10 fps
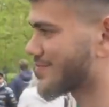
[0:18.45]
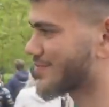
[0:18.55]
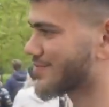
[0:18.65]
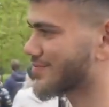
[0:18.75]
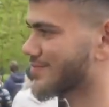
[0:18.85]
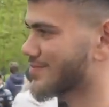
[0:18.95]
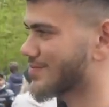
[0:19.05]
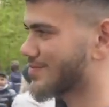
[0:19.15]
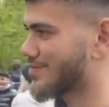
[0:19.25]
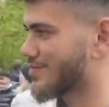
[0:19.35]

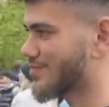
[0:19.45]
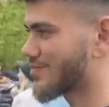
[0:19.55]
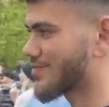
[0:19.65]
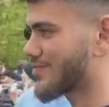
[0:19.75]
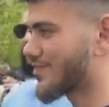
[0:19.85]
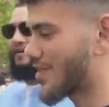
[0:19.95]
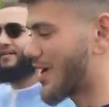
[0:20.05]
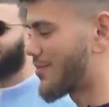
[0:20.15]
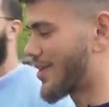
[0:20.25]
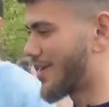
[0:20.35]

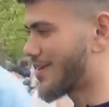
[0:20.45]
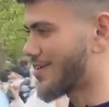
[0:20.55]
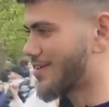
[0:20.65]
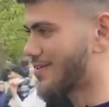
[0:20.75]
This person isn't speaking.